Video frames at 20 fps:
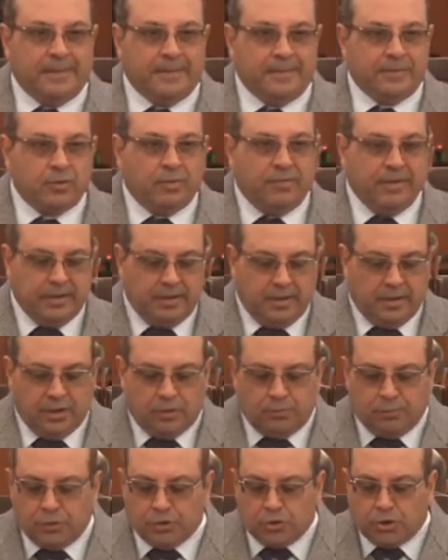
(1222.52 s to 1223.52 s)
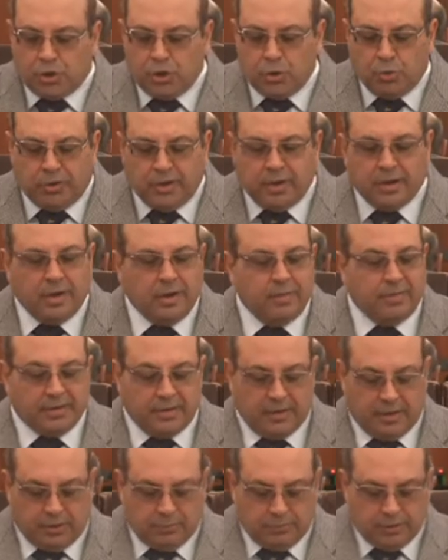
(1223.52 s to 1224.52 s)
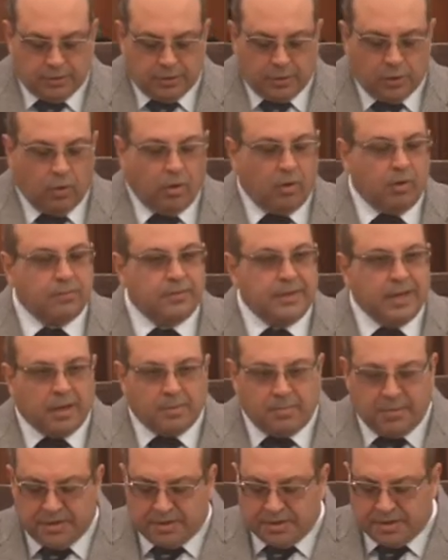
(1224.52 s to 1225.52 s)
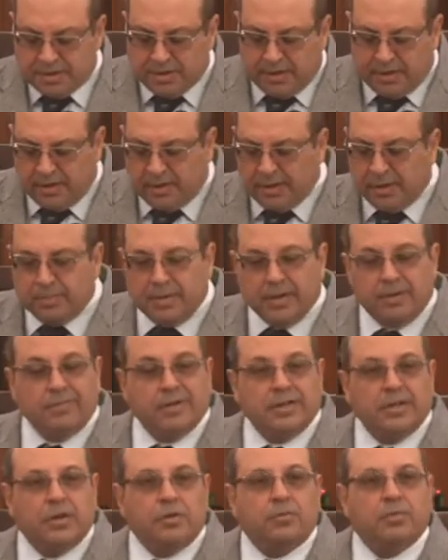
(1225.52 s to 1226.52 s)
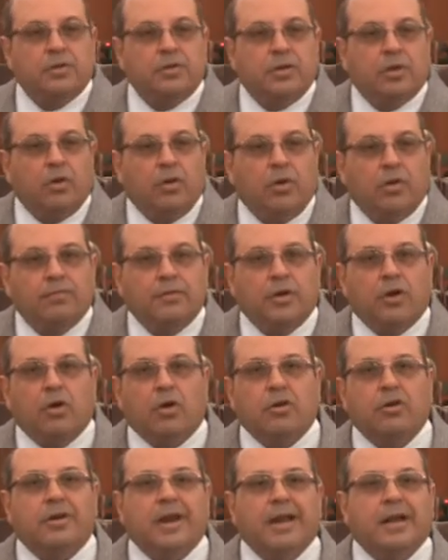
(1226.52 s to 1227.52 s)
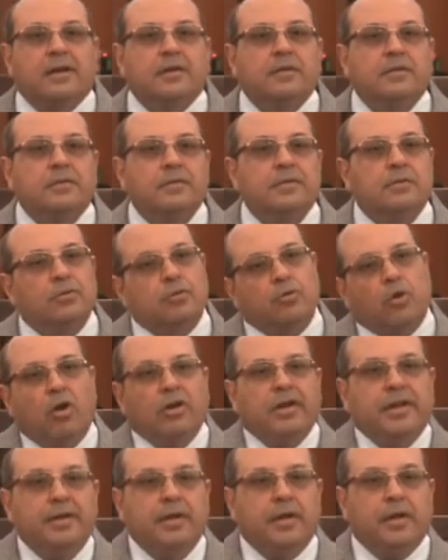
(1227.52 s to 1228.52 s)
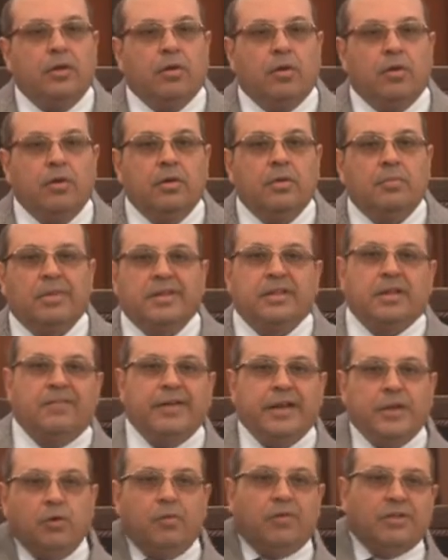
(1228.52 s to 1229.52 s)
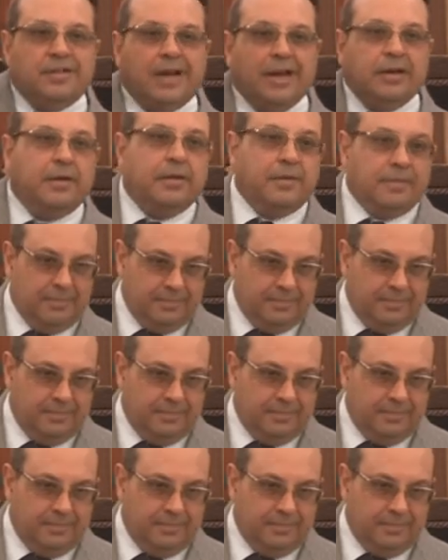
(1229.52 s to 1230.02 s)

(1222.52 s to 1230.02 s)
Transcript: So whether it was curial, whether it was the law of the arbitration agreement, whether it was the law of the contract, it was all Indian law. But the venue was London.